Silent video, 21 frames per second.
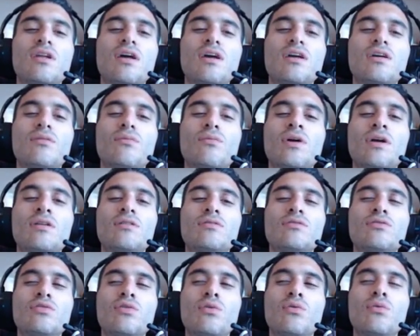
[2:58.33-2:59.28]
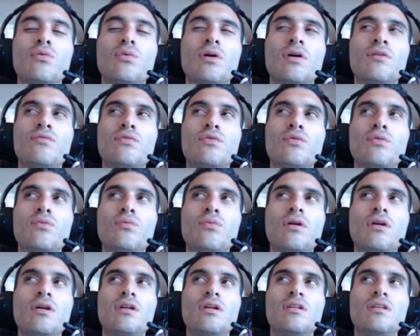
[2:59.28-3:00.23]
like, wait, so if you
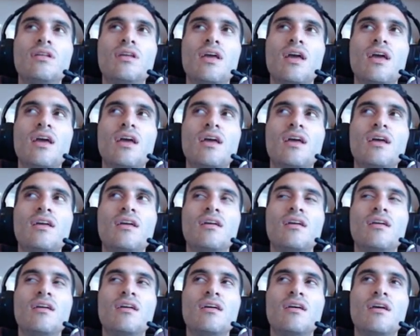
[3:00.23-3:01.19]
weren't gay,